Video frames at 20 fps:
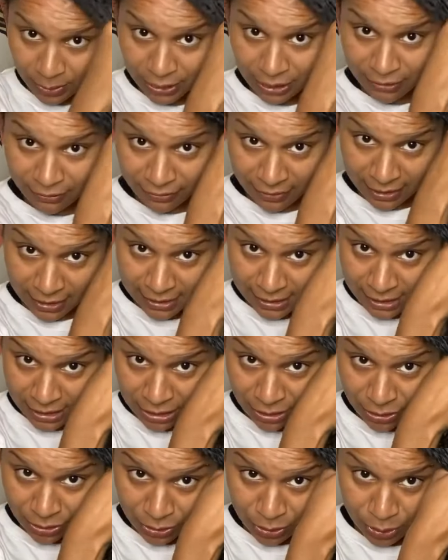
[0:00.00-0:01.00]
get
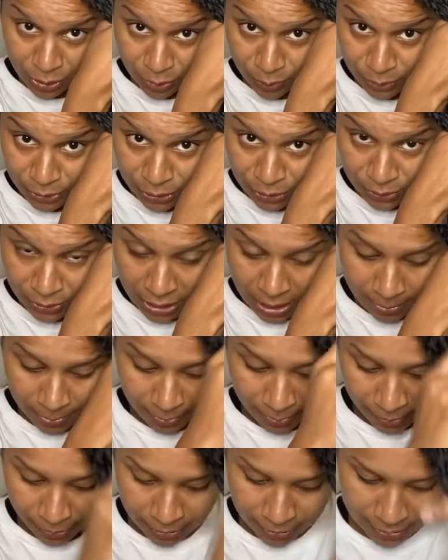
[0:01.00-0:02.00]
fancy and you want to do a couple
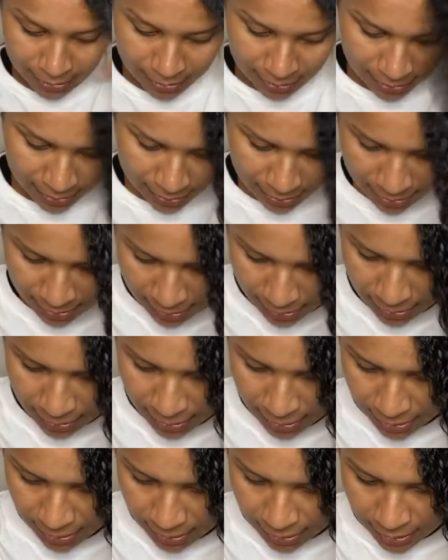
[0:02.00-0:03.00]
parts.
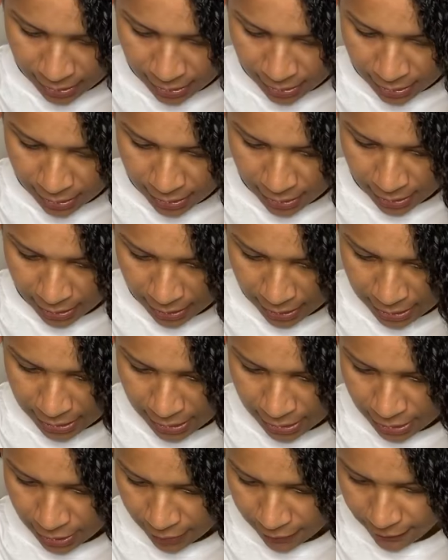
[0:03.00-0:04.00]
And this
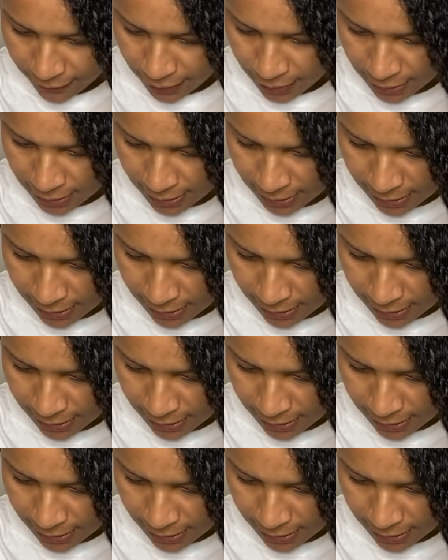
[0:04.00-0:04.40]
is your first